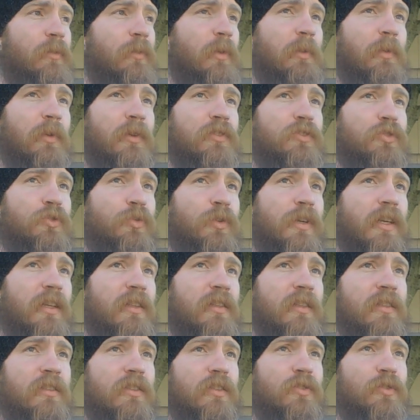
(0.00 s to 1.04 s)
We were
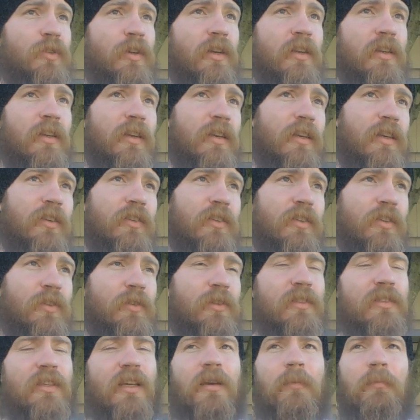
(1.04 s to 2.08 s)
tricked into trying to kill you,"
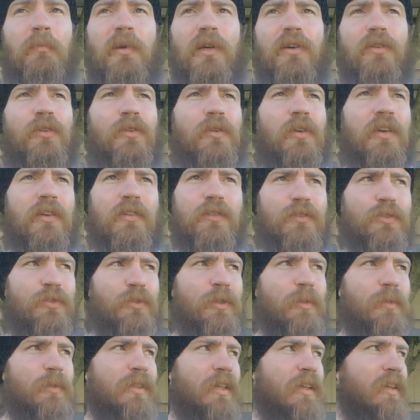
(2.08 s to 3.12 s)
and it's like a big old guilt
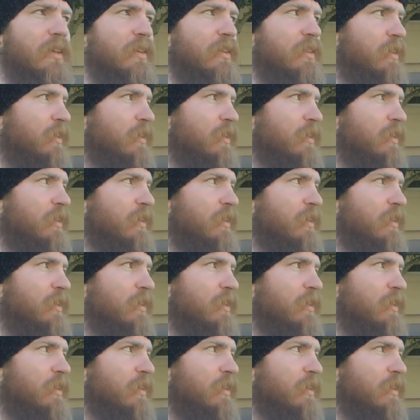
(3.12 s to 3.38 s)
trip. It's like,